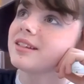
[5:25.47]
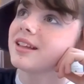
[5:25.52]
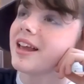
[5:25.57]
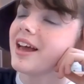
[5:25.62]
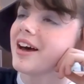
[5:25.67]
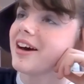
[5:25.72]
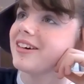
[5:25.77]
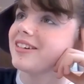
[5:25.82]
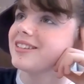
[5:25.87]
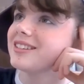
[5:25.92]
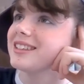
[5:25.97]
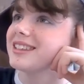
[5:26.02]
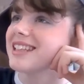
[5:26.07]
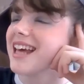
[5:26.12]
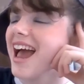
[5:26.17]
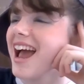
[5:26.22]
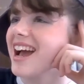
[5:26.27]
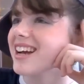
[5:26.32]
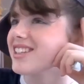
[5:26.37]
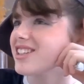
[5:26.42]
Oh, is
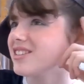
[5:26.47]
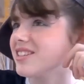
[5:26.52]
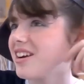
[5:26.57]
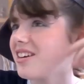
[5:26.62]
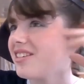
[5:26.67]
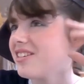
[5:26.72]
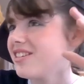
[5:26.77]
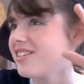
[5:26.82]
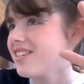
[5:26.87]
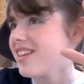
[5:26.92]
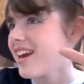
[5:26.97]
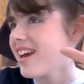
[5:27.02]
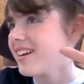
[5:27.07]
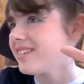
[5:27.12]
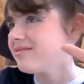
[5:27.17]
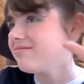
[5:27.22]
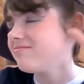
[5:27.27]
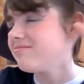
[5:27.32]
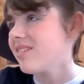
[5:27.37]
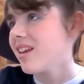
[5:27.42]
action not your
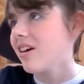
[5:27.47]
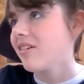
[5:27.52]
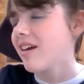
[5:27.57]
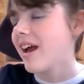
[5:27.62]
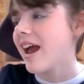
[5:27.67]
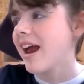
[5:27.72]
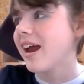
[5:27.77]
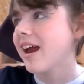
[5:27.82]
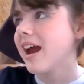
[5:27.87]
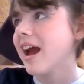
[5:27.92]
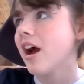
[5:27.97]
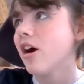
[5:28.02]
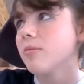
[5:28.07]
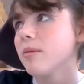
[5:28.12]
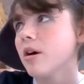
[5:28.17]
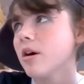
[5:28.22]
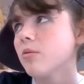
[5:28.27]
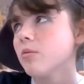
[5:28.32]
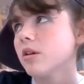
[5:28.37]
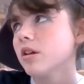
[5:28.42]
thing? Okay, how
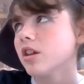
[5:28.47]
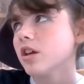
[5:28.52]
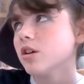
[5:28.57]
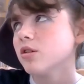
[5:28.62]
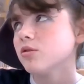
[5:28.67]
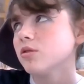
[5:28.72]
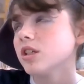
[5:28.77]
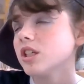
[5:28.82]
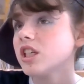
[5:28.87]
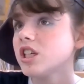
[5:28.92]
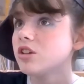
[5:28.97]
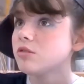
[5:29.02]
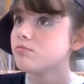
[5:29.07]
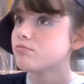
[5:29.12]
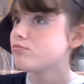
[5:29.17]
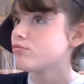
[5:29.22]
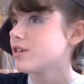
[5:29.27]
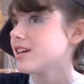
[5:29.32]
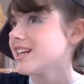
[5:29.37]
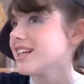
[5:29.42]
about one of those
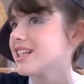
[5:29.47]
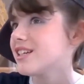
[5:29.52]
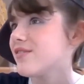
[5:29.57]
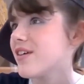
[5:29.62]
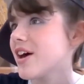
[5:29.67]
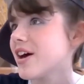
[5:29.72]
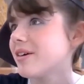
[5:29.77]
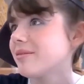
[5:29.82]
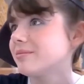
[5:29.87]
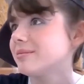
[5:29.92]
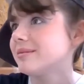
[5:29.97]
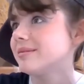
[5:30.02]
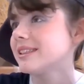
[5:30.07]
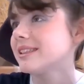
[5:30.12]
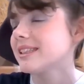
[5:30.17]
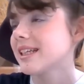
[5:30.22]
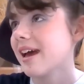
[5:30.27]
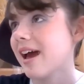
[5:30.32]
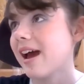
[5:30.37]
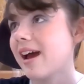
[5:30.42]
cute British
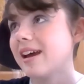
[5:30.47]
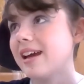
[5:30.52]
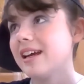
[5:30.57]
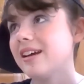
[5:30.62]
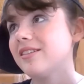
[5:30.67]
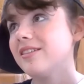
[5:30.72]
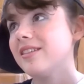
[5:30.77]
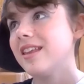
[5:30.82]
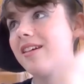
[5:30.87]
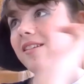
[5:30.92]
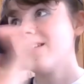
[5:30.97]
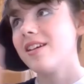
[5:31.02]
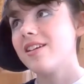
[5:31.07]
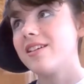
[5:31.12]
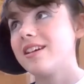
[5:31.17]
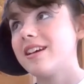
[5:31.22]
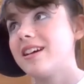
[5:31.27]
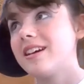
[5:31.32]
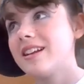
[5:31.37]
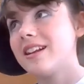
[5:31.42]
films? I hear they're
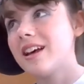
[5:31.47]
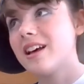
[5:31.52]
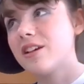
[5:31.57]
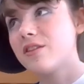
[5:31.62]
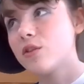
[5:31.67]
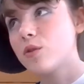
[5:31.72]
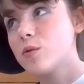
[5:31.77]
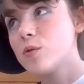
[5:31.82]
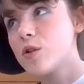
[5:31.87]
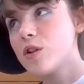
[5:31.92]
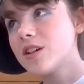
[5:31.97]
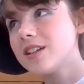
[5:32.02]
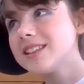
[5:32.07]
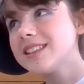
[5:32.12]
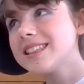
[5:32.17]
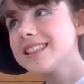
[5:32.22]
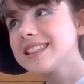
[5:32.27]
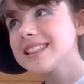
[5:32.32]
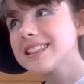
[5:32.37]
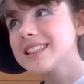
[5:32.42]
earning a lot of
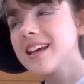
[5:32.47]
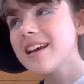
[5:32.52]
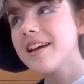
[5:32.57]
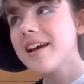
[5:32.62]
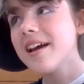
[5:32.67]
awards.